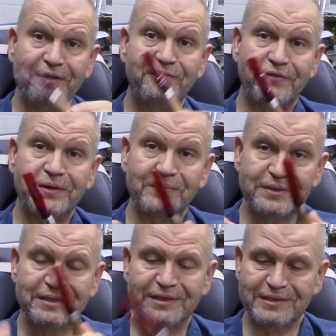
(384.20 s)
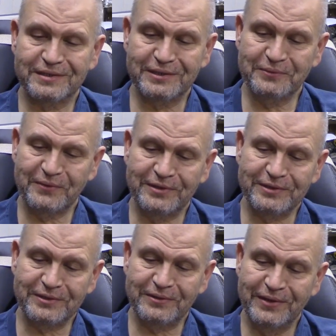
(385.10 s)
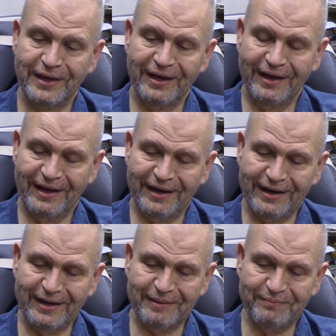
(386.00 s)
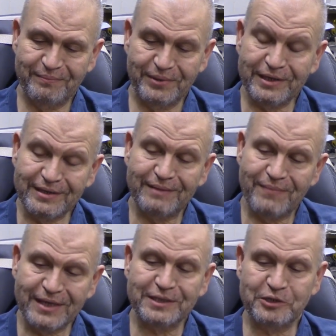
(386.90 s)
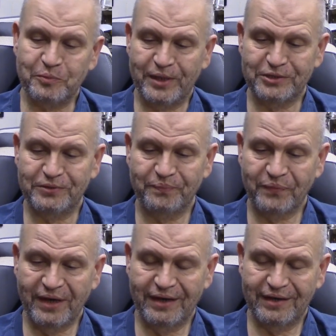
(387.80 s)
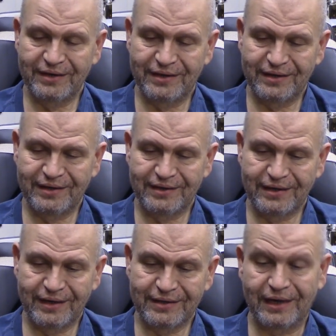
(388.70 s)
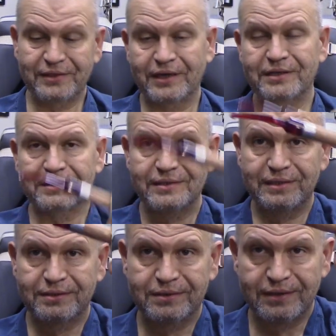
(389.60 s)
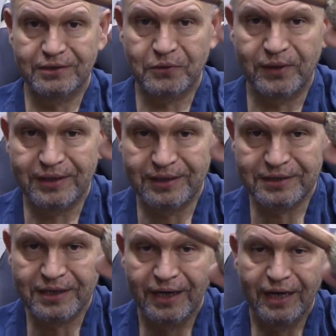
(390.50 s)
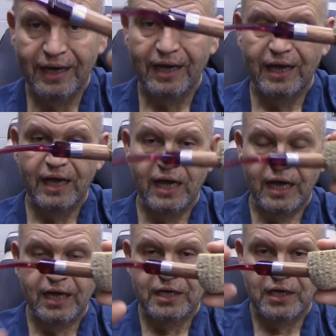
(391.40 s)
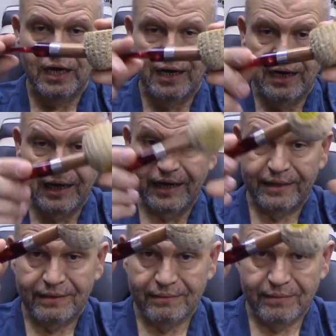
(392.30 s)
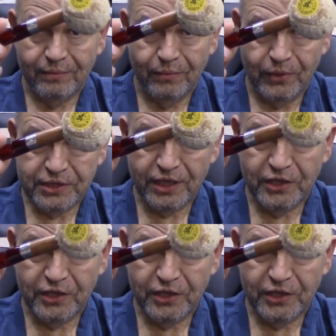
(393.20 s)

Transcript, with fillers: had that fit was this this one. So, uh, but it, it makes it special, and uh, I, I think it's it's it's quite nice. Uh, again, was a